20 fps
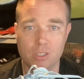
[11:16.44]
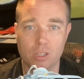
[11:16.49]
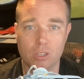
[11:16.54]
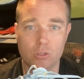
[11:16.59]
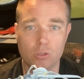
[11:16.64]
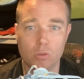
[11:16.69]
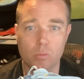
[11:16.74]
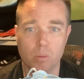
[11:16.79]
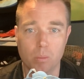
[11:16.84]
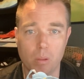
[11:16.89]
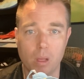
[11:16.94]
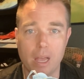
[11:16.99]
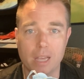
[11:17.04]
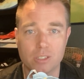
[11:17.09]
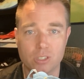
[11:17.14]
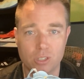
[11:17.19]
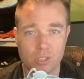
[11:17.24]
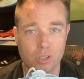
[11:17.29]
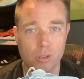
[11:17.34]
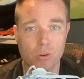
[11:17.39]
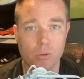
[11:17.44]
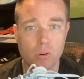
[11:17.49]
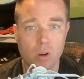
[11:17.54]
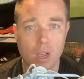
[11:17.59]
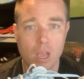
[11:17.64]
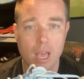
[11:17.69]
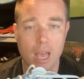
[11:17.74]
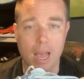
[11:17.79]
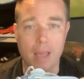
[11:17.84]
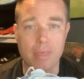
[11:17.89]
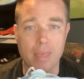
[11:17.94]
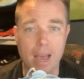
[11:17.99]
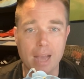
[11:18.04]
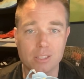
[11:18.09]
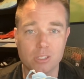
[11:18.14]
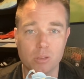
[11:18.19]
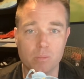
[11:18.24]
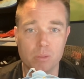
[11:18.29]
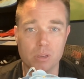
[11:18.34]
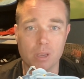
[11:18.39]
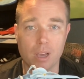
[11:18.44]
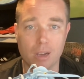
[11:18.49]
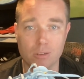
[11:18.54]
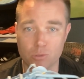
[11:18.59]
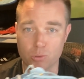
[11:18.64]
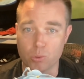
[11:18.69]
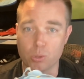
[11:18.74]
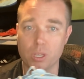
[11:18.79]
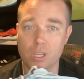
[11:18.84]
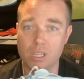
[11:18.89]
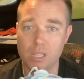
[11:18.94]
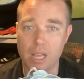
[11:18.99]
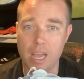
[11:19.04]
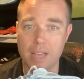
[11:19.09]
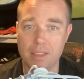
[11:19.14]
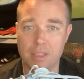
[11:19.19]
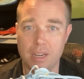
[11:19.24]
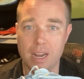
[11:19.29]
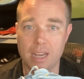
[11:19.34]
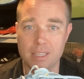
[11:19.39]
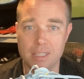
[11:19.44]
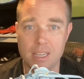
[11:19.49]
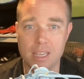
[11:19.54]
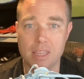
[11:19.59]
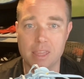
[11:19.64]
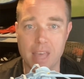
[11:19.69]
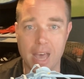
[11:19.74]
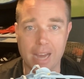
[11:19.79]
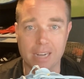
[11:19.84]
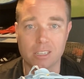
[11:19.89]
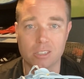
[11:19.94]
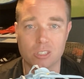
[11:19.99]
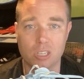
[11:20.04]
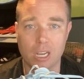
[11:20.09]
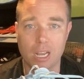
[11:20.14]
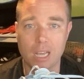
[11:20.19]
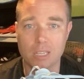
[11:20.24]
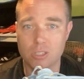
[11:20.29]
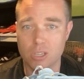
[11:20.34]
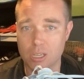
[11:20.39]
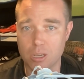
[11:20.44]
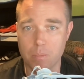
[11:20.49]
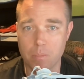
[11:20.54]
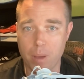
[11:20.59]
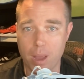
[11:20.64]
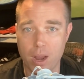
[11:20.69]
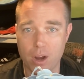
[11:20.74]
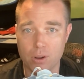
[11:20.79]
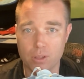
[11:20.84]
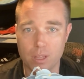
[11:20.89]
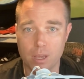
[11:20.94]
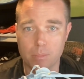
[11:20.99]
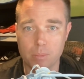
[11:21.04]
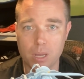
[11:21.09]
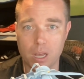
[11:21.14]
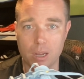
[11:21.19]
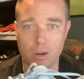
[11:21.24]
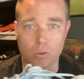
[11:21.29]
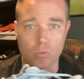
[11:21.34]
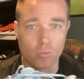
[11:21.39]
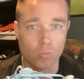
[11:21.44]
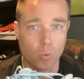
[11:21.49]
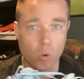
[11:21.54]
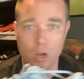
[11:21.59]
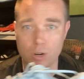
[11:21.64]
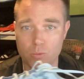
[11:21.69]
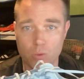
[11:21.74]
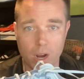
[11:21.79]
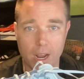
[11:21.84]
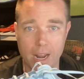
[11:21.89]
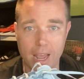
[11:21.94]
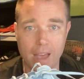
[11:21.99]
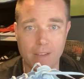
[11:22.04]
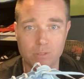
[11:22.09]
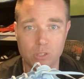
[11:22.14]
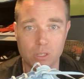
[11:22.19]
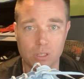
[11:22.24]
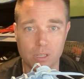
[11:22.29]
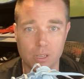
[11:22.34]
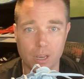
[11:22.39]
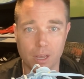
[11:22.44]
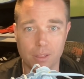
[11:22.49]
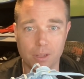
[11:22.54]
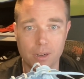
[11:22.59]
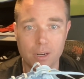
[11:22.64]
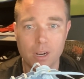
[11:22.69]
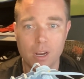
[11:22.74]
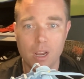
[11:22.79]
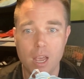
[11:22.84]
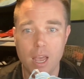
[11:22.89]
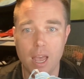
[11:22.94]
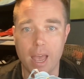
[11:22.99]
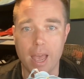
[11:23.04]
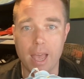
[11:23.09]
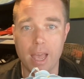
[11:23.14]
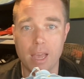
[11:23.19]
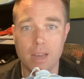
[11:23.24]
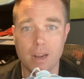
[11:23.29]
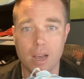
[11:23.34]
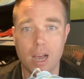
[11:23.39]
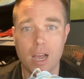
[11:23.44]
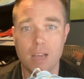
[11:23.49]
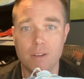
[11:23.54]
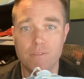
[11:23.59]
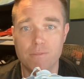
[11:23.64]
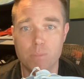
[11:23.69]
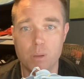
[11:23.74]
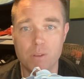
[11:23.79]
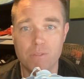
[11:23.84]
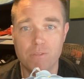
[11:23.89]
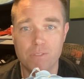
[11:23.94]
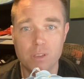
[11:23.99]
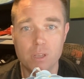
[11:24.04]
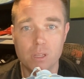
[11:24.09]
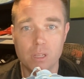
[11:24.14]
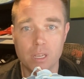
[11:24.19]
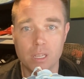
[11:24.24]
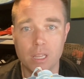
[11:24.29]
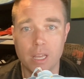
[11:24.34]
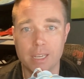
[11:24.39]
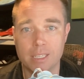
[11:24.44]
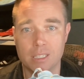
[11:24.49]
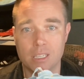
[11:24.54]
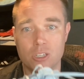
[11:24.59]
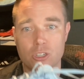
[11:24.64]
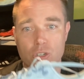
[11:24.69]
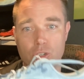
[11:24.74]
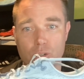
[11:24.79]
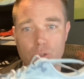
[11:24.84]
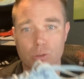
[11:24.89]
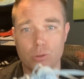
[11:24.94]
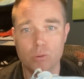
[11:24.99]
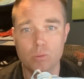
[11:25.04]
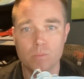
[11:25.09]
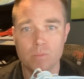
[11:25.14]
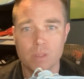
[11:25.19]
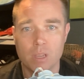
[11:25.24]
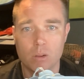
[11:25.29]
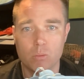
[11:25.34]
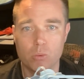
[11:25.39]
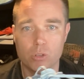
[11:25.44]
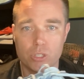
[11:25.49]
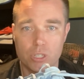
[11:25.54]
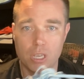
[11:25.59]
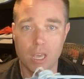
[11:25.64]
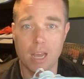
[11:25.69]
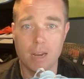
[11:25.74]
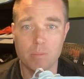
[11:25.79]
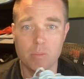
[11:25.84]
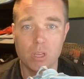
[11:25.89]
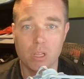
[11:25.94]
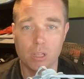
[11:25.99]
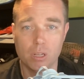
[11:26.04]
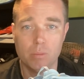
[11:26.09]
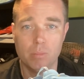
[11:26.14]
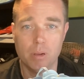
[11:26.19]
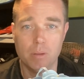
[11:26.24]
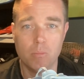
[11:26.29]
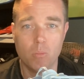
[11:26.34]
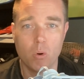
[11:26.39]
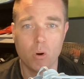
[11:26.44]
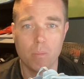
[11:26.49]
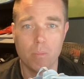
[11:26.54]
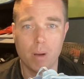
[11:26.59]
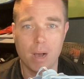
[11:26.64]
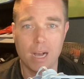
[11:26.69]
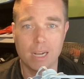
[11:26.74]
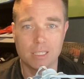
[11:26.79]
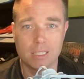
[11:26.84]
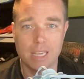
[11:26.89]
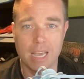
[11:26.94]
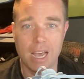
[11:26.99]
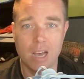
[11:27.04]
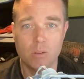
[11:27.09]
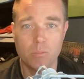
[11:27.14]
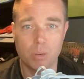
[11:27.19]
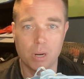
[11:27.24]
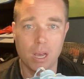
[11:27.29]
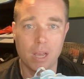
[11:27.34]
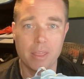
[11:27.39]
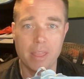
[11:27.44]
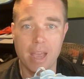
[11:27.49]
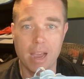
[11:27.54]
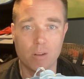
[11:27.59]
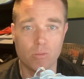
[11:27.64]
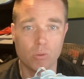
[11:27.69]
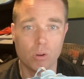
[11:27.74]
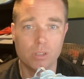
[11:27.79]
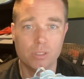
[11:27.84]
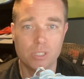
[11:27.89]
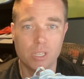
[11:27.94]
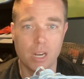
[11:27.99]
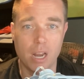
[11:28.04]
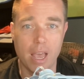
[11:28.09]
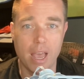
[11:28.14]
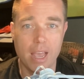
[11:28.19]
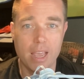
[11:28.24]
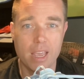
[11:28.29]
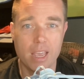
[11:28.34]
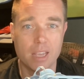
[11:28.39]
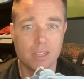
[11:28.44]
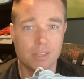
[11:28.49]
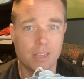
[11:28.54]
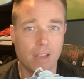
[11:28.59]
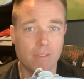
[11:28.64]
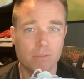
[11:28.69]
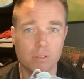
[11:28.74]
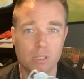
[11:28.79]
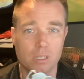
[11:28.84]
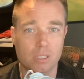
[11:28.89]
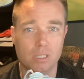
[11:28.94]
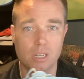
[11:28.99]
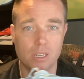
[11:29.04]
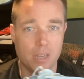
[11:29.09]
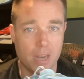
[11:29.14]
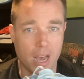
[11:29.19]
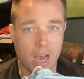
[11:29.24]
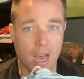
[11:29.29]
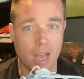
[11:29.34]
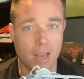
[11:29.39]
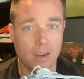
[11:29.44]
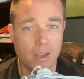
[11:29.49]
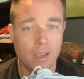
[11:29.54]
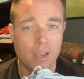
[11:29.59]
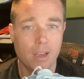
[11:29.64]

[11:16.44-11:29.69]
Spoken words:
the Superblast 2, and that to me, I was really glad that I did that, because I got to compare them kind of one right after the other, and I've been feeling like this shoe was getting me a little bit more bogged down, but on that run today, it definitely did not.